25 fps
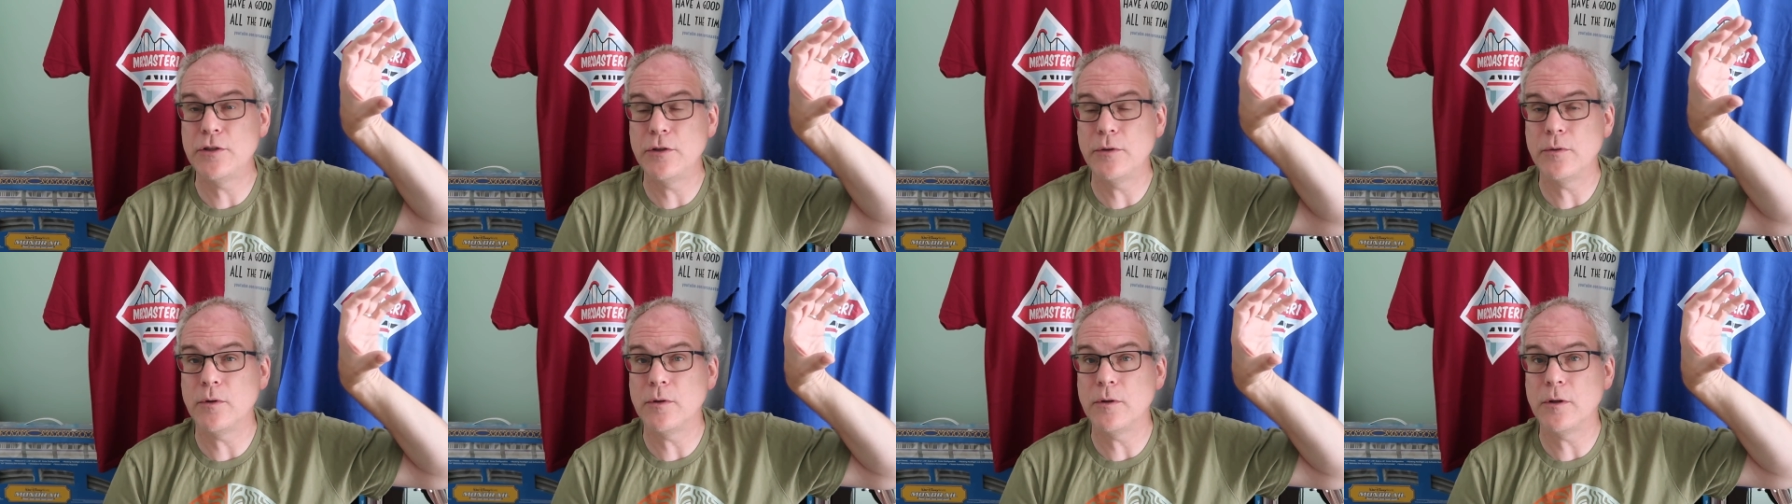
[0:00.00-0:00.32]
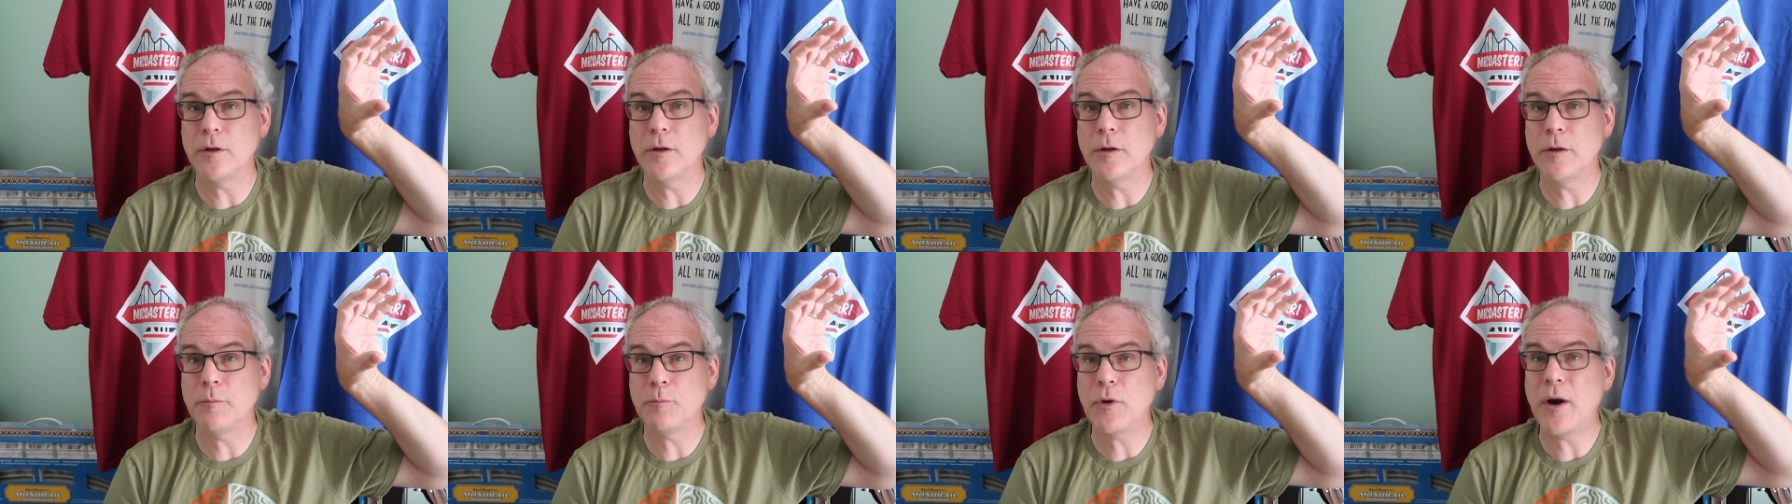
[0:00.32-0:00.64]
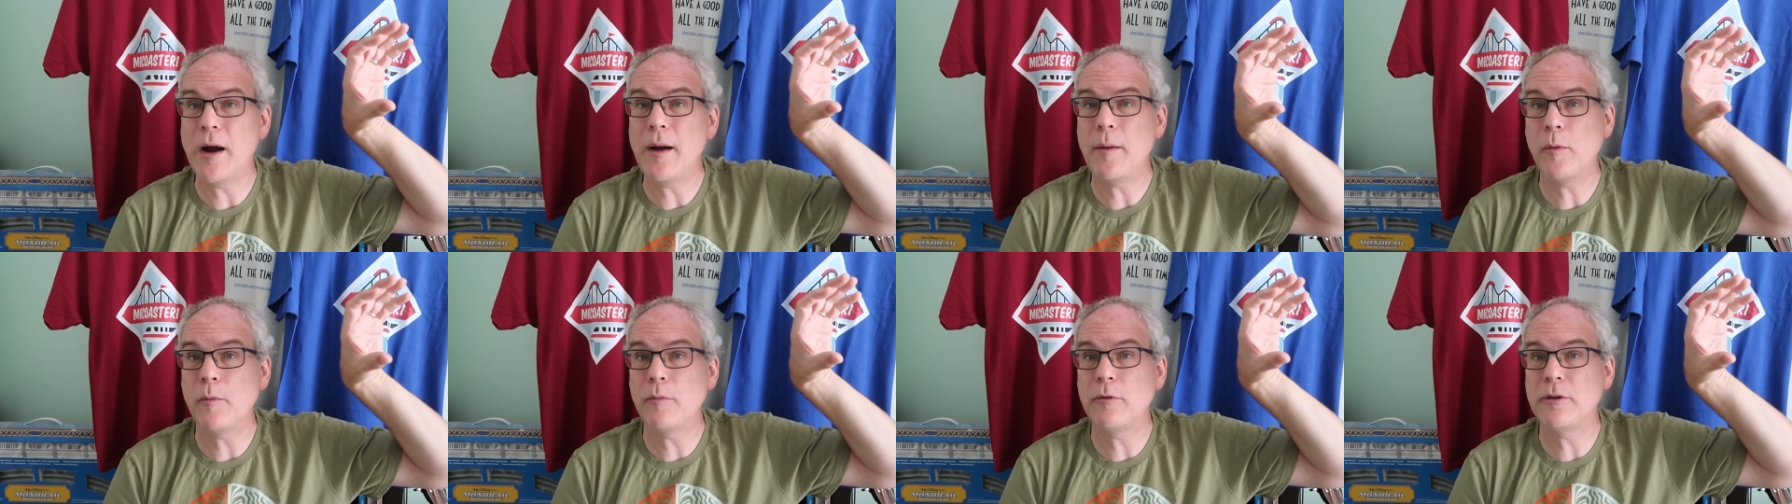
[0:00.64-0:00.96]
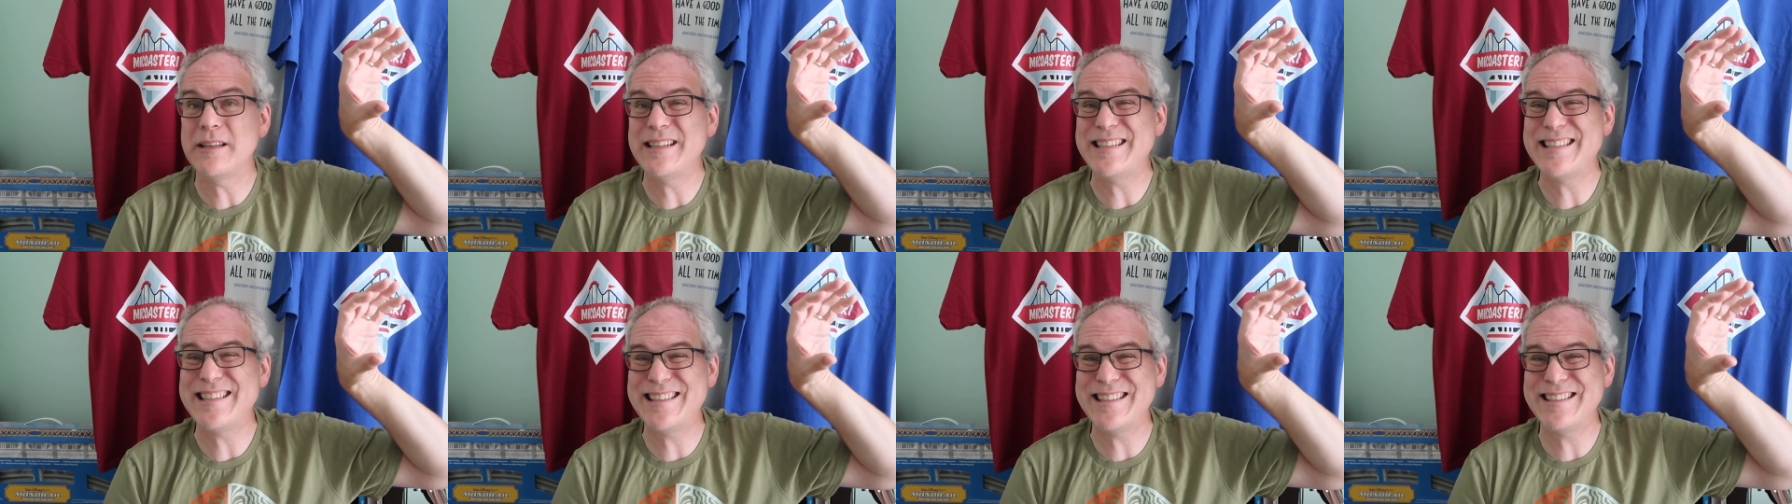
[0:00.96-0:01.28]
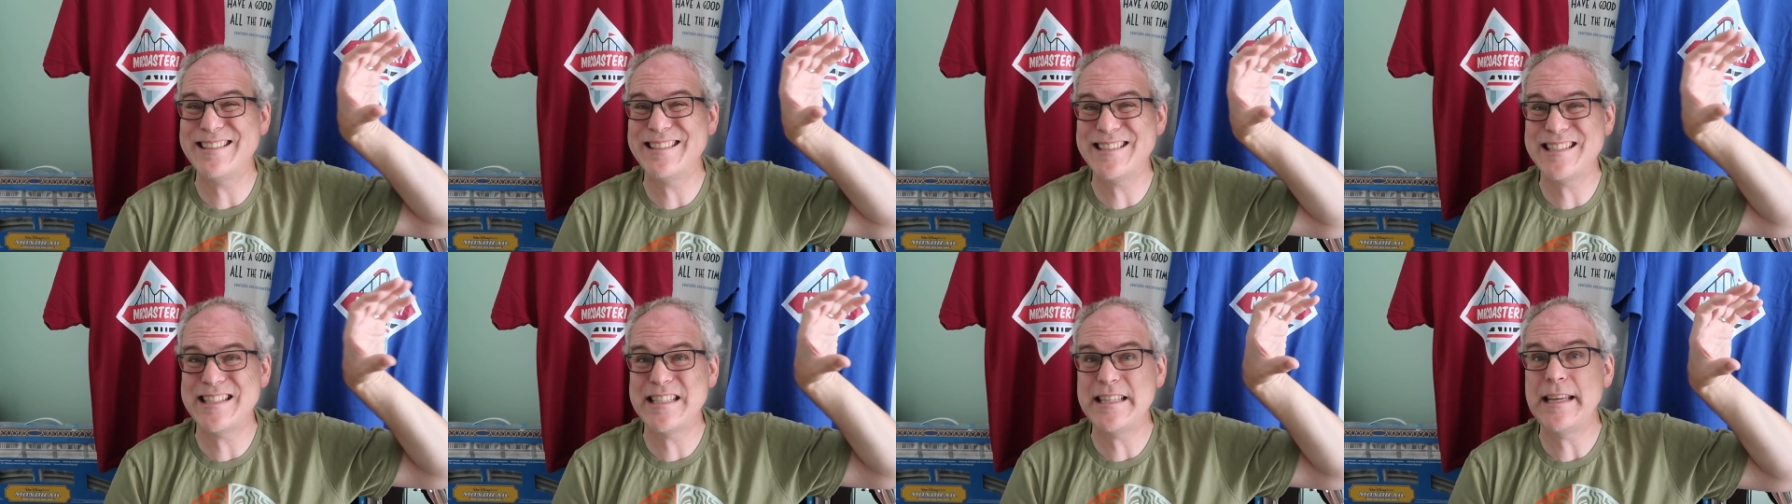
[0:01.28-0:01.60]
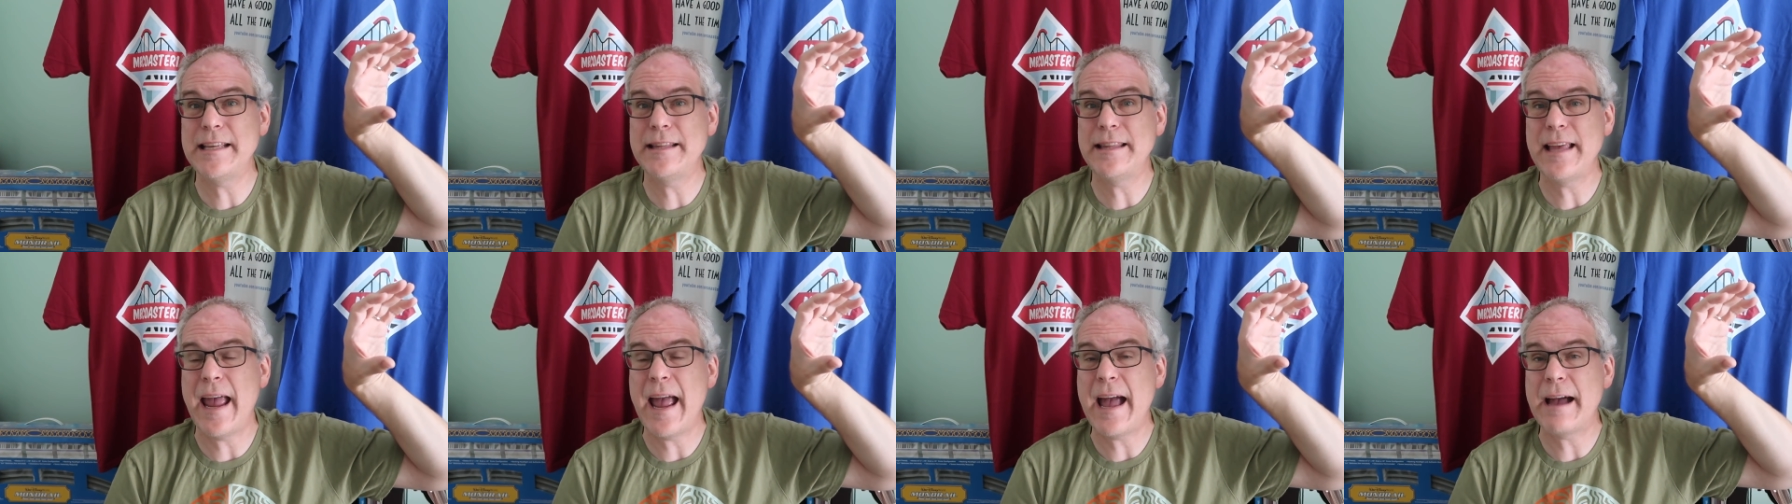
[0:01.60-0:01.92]
You will probably
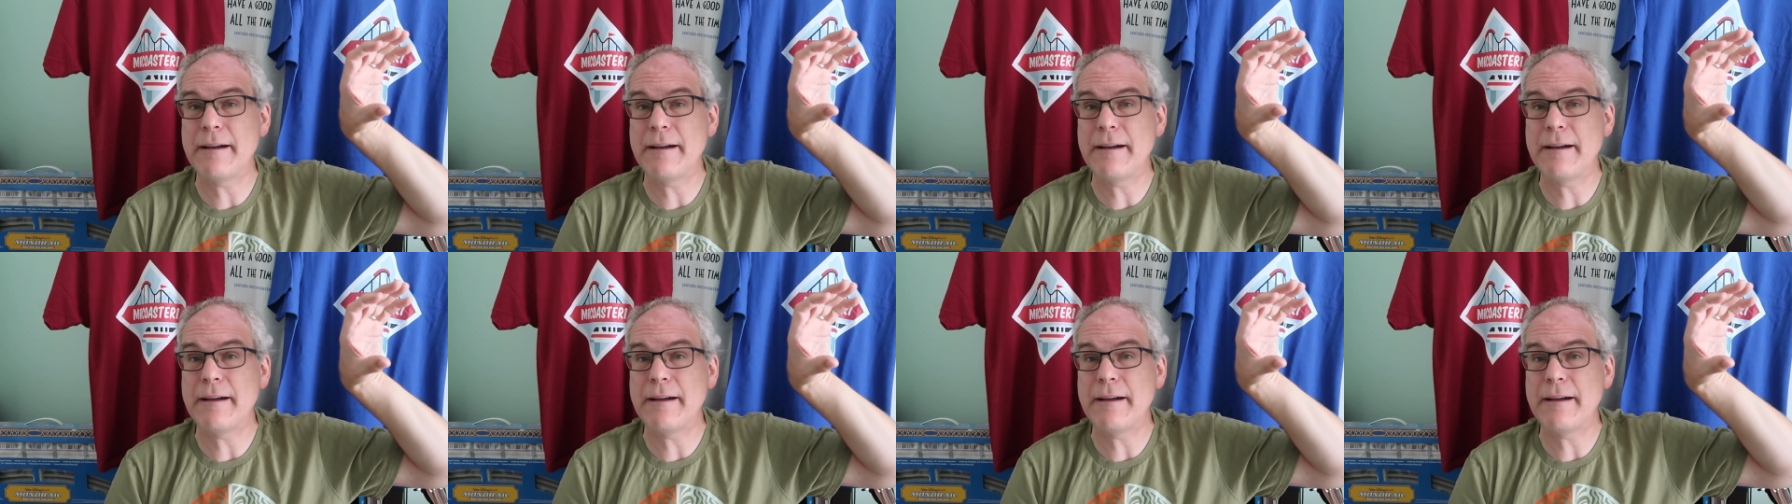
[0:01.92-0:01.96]
see they